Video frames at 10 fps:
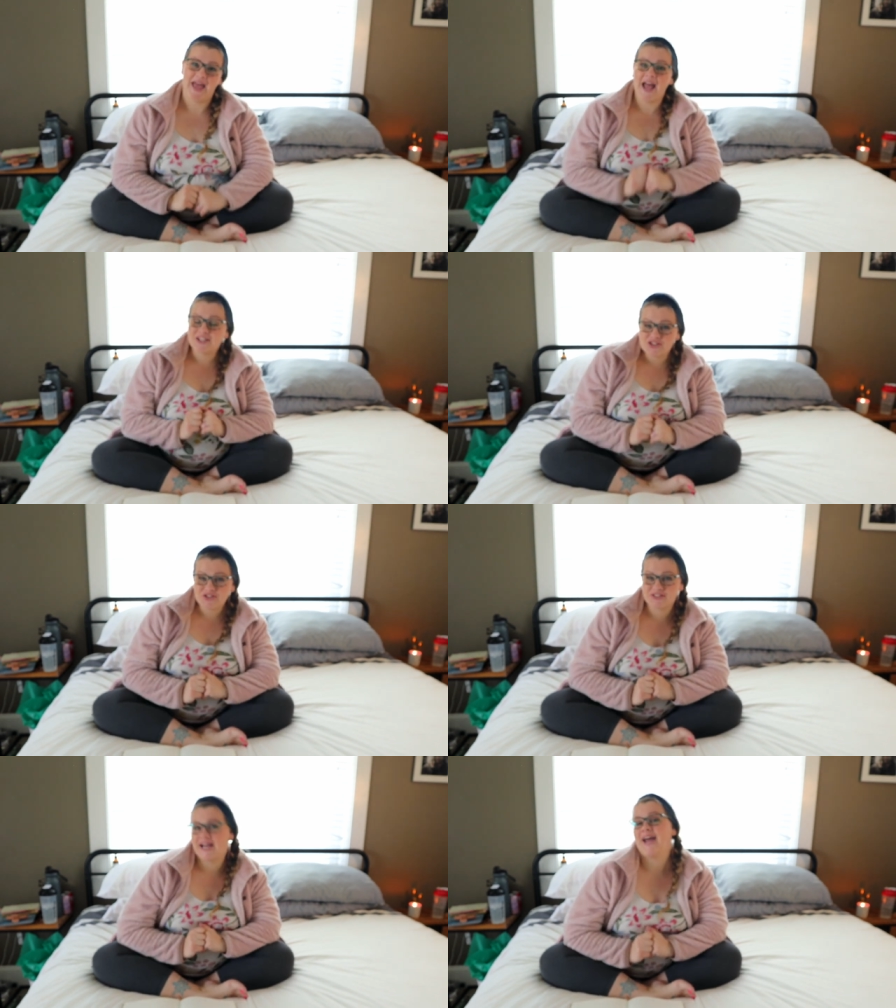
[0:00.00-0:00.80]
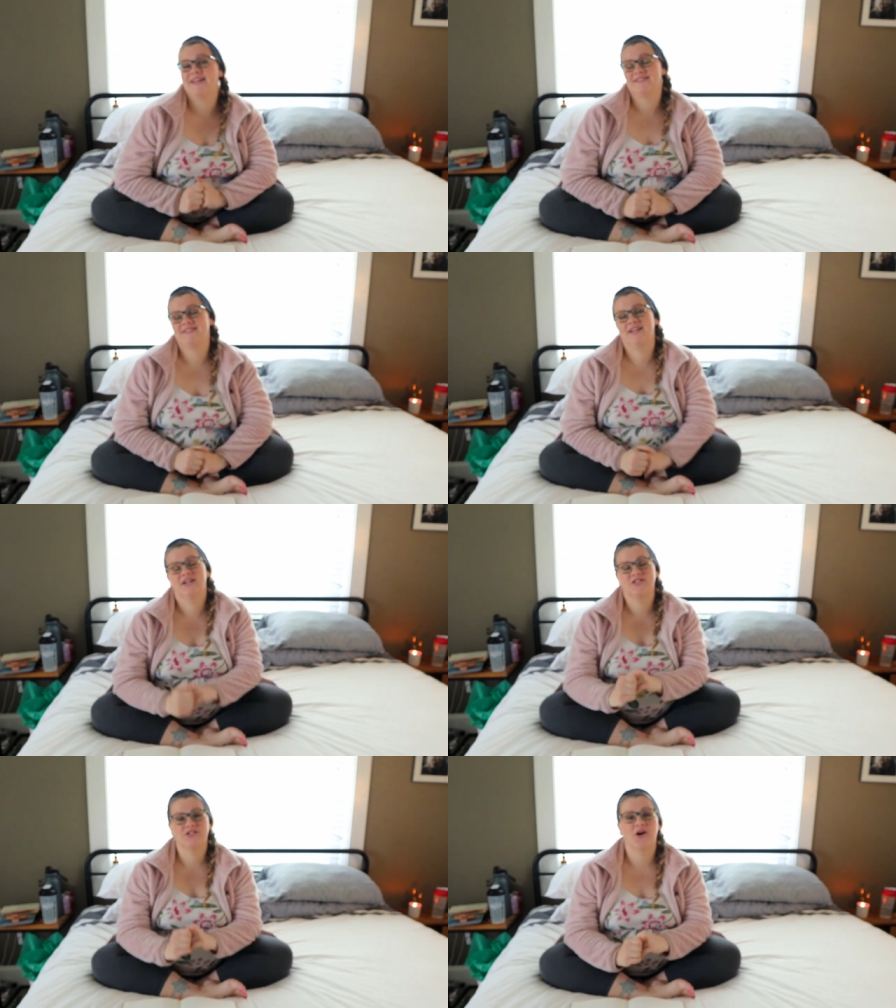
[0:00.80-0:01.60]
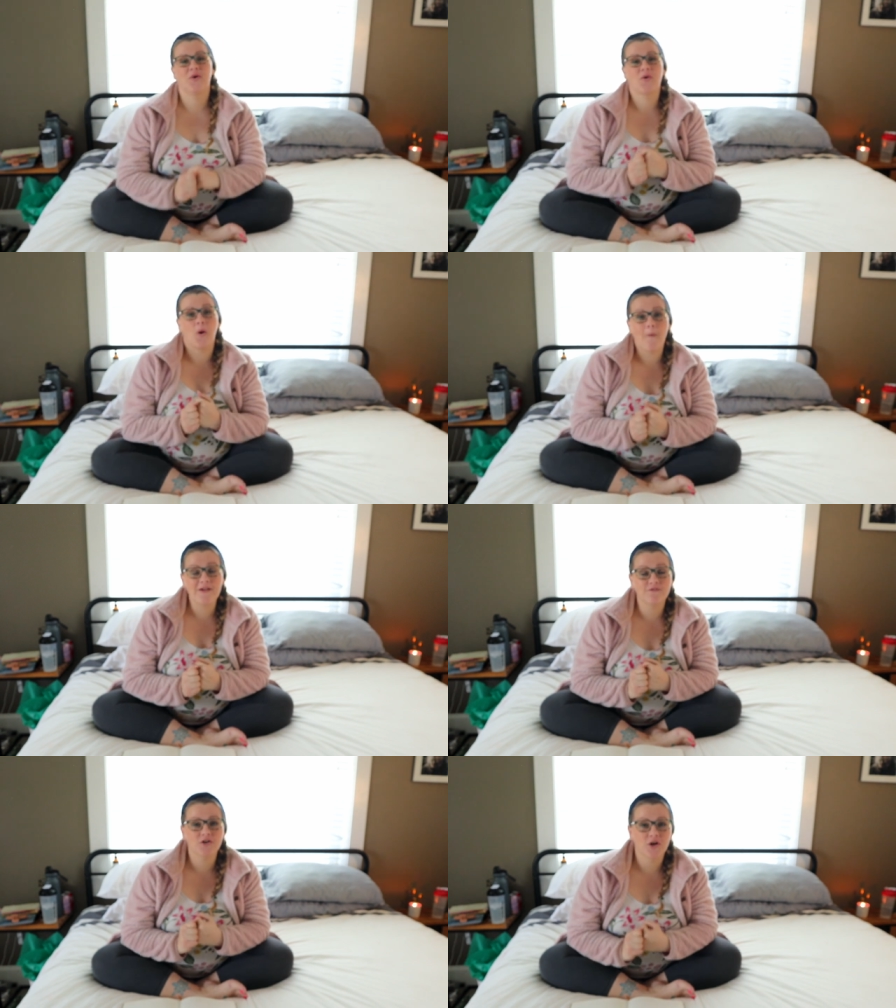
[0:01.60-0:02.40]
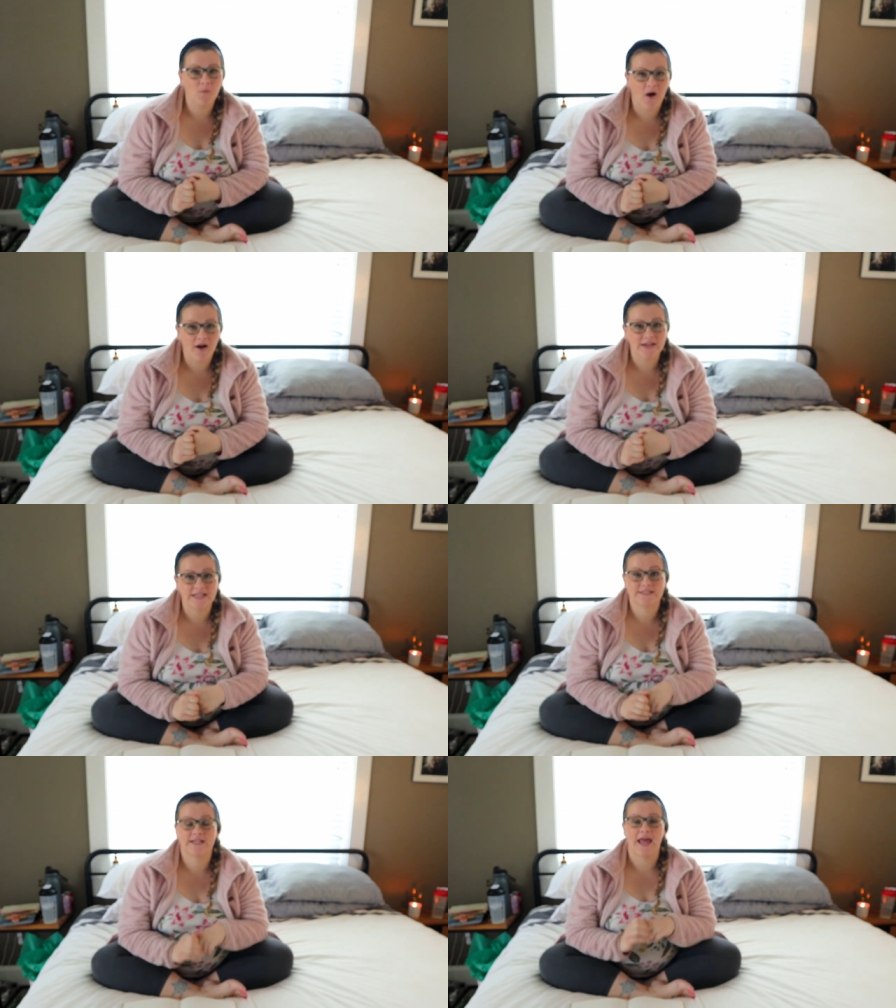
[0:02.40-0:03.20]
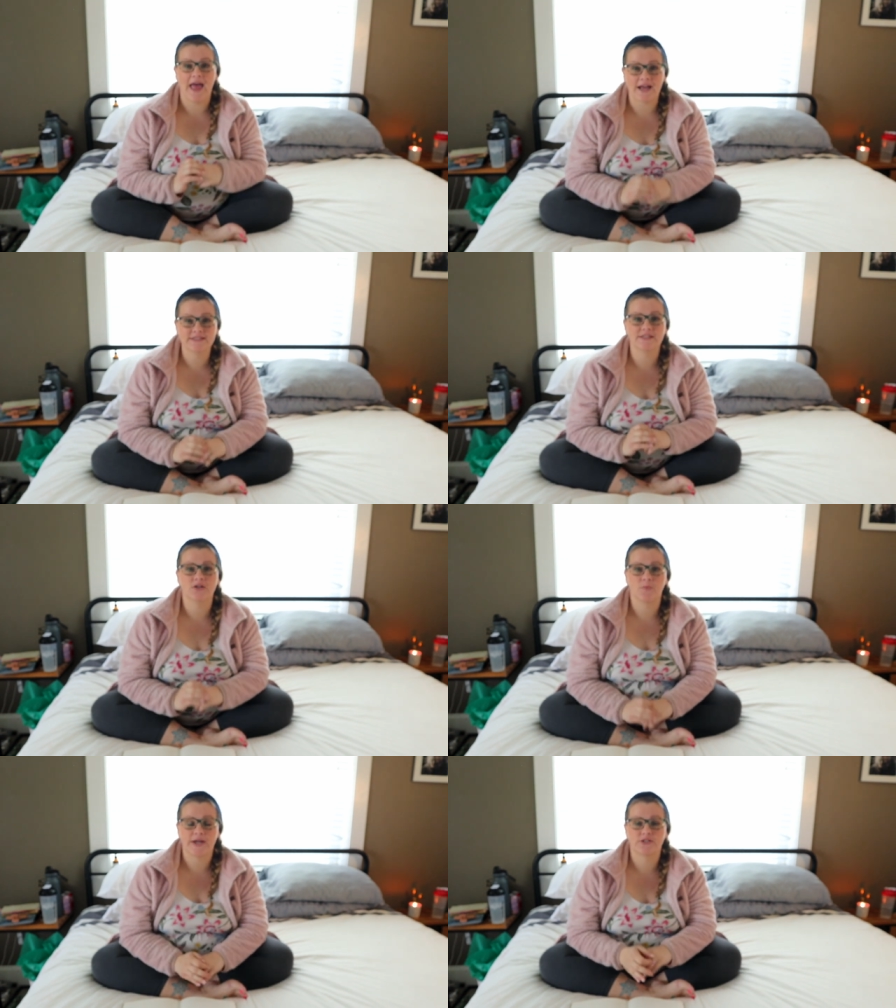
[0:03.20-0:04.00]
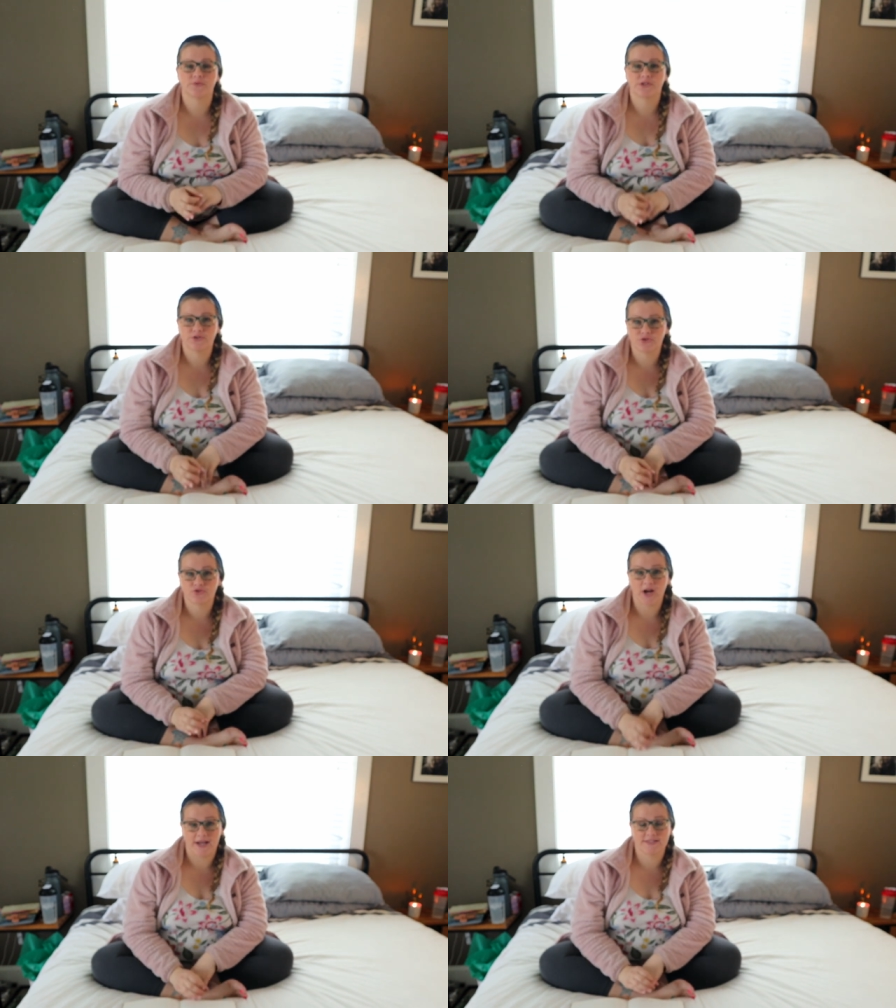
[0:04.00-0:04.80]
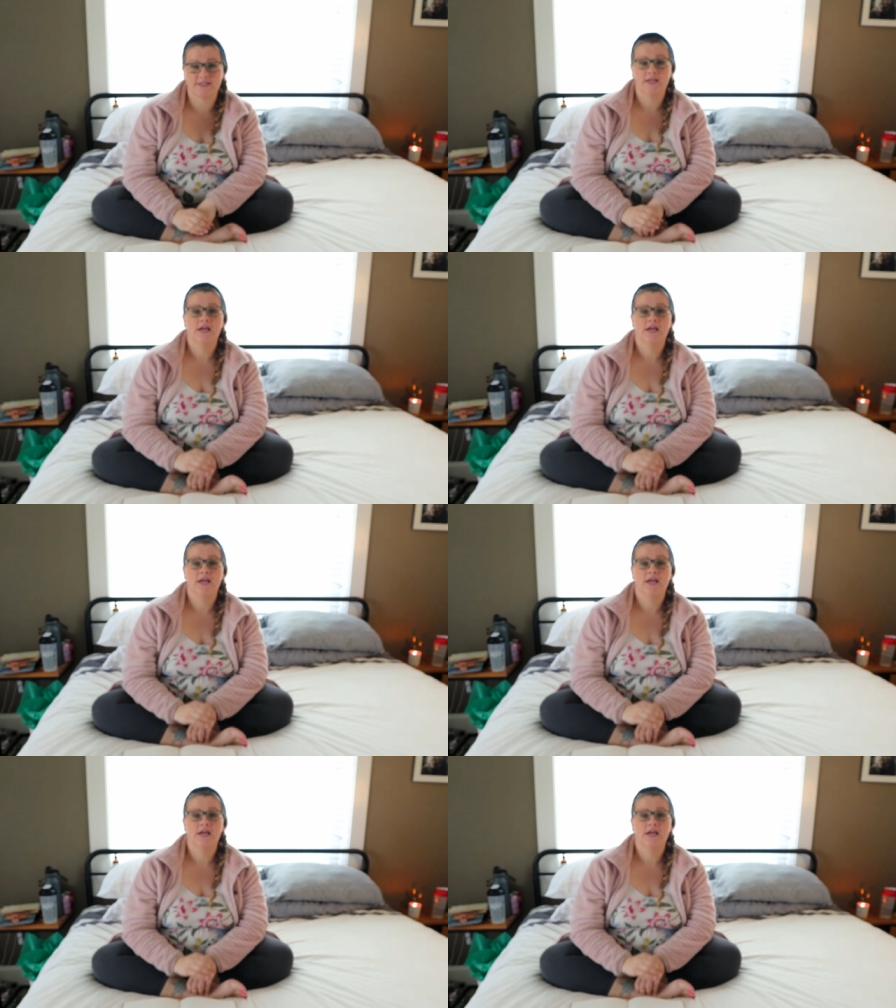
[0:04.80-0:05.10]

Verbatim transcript: Exercise. So going for a walk is an excellent way to reduce stress.